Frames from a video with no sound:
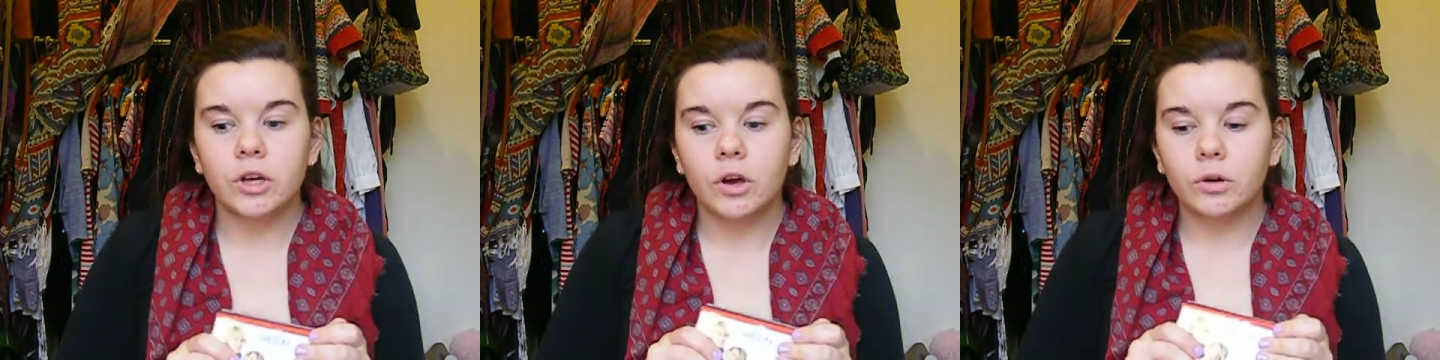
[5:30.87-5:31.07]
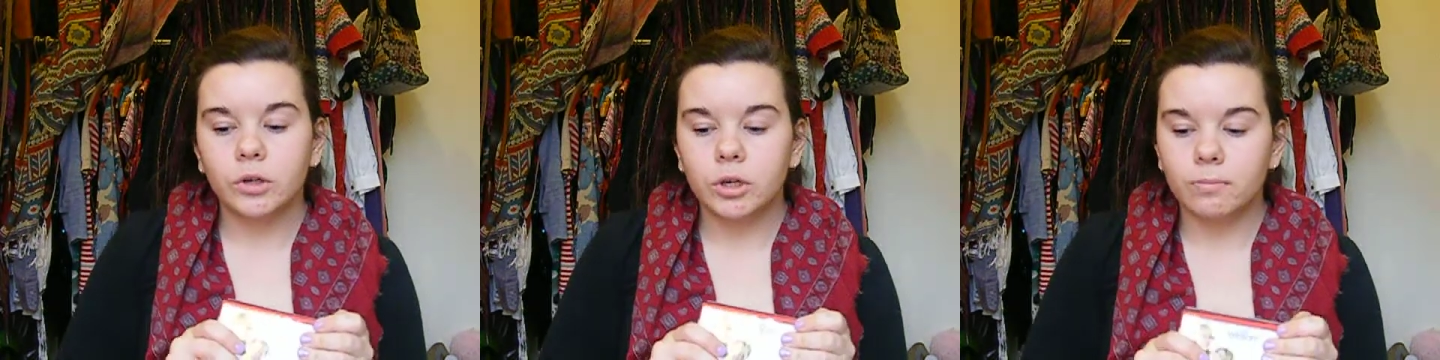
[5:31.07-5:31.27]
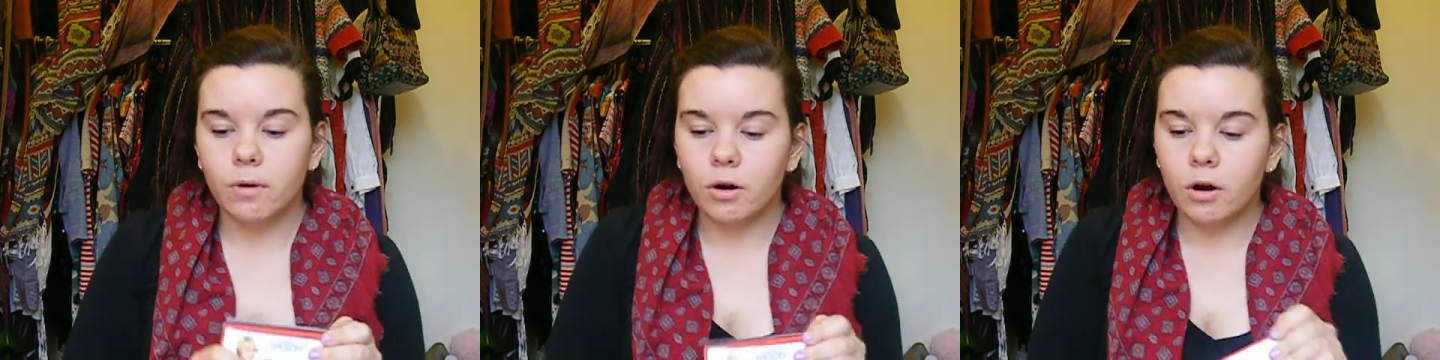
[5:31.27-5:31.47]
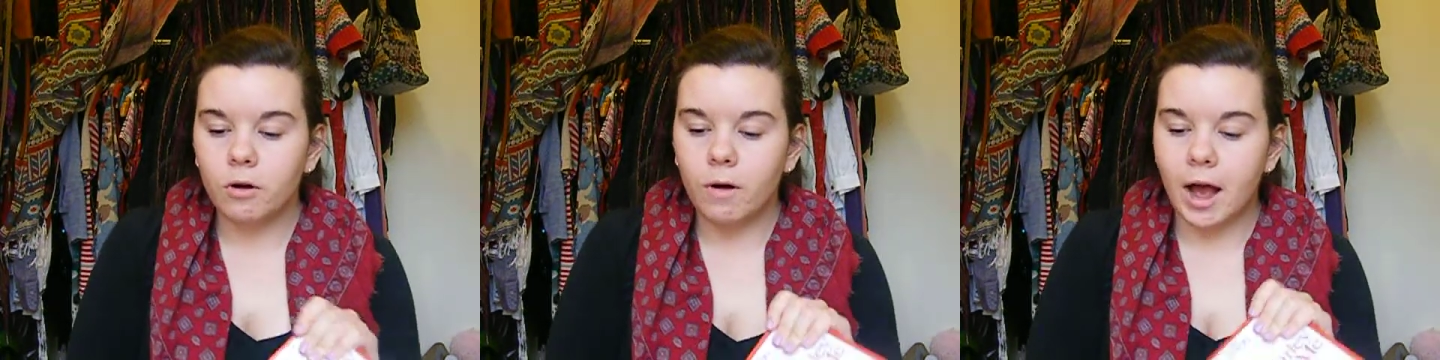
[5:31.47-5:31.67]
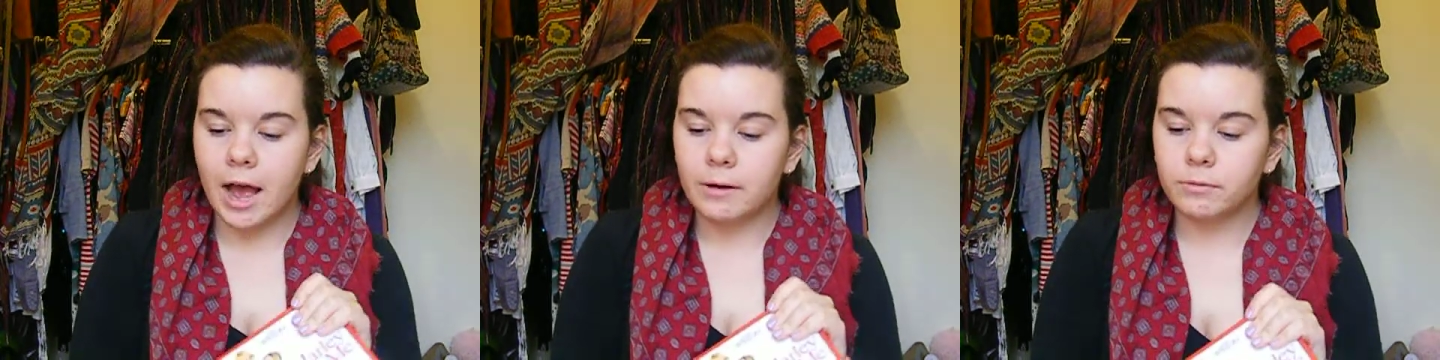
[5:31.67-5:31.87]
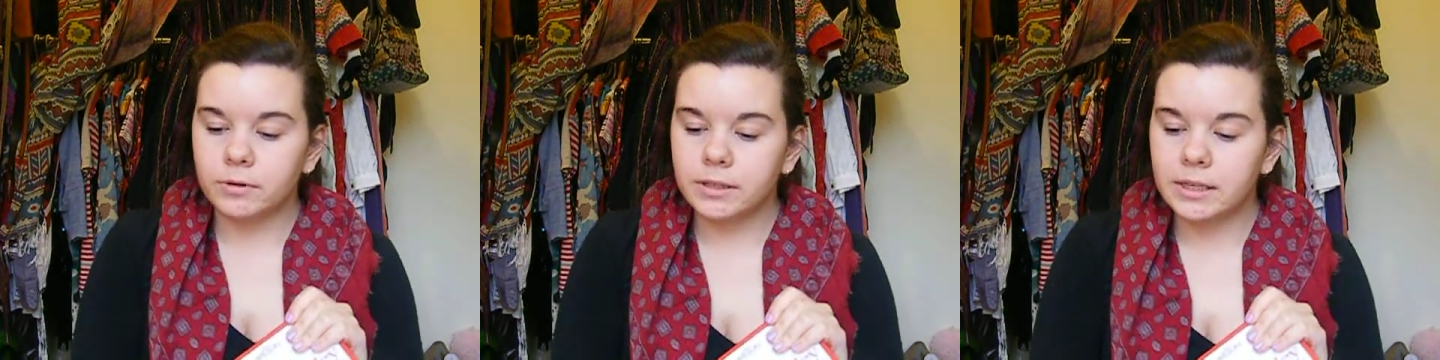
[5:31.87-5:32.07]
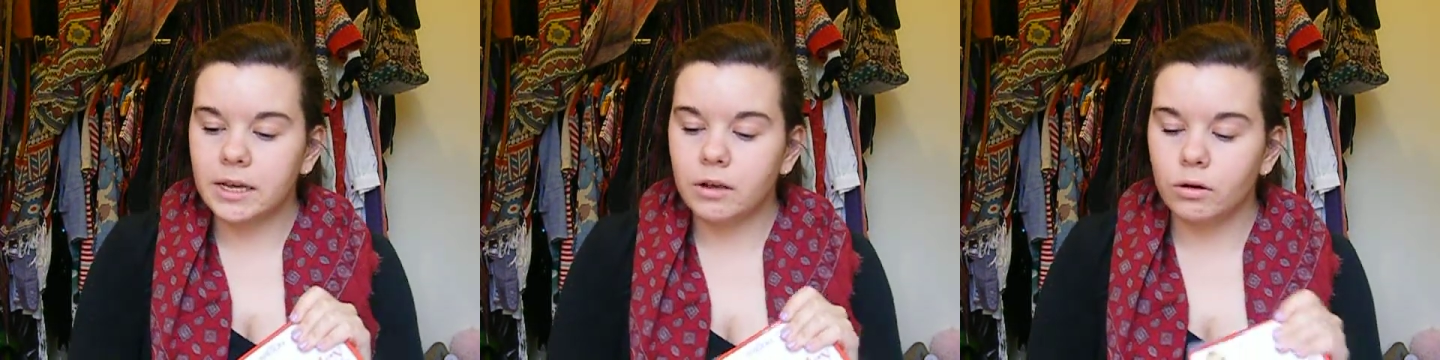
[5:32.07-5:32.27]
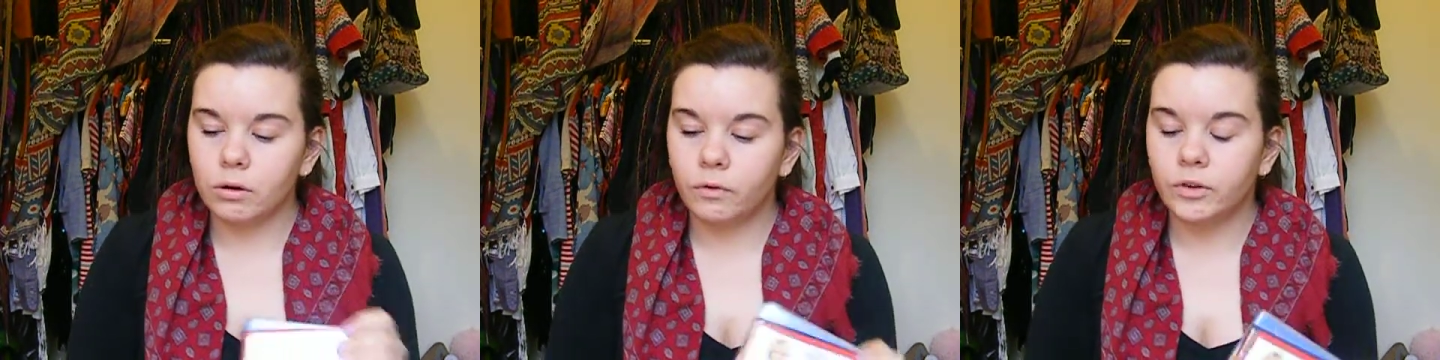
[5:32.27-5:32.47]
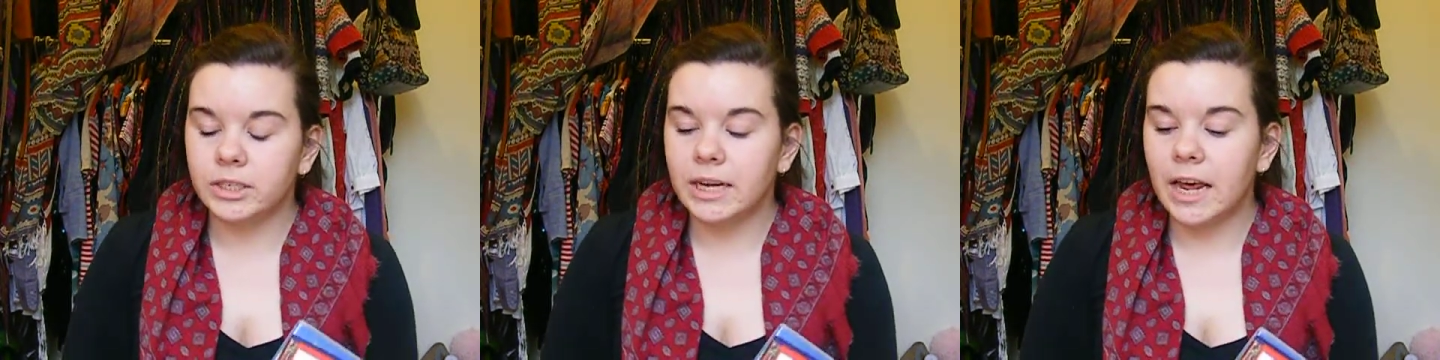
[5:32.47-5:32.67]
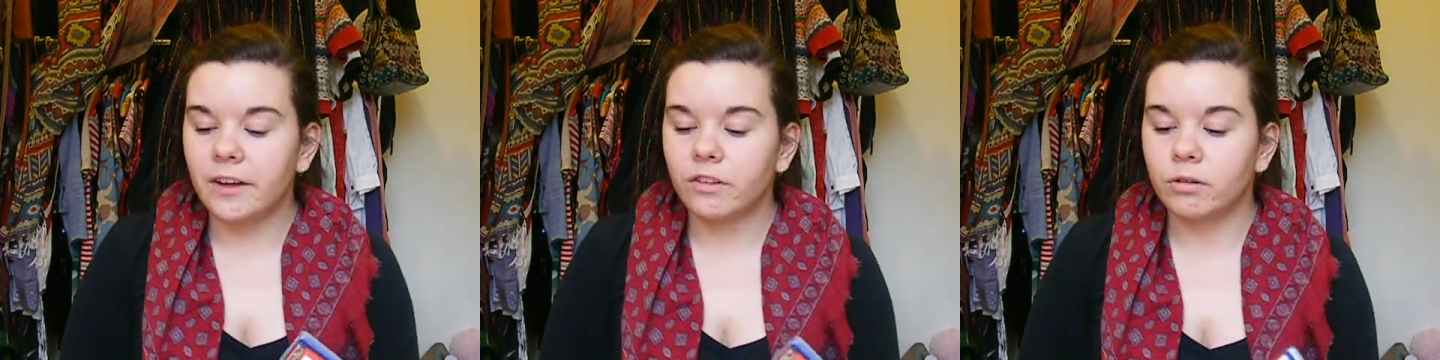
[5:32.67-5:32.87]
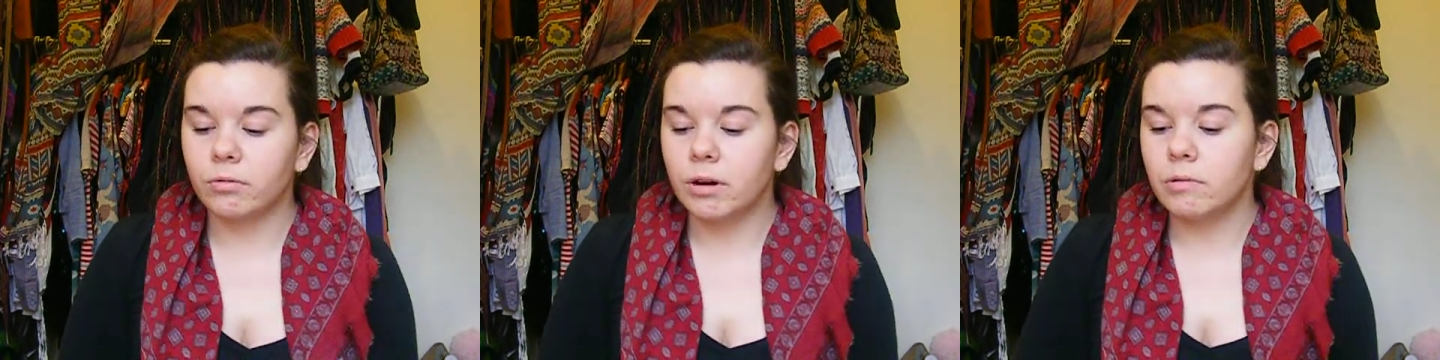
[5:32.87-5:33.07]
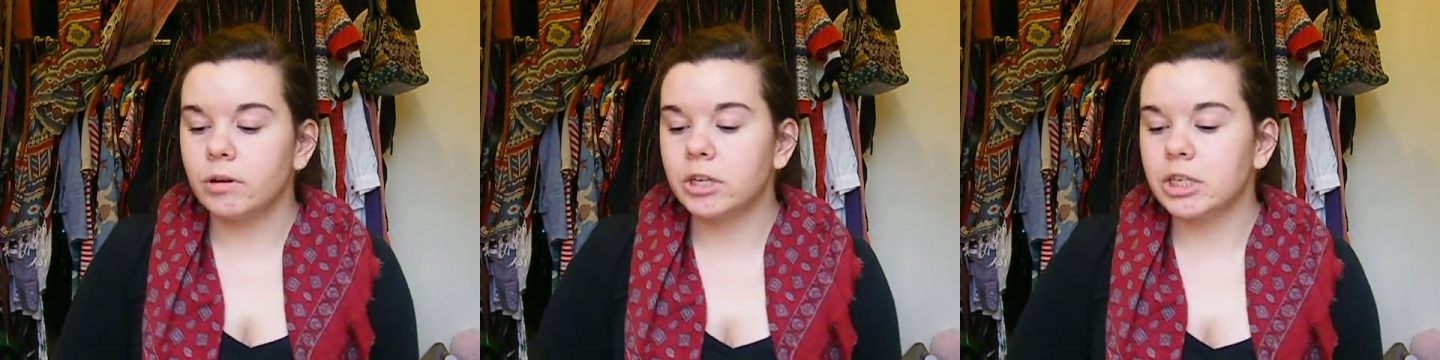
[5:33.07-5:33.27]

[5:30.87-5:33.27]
So tomorrow I will see you for day 3,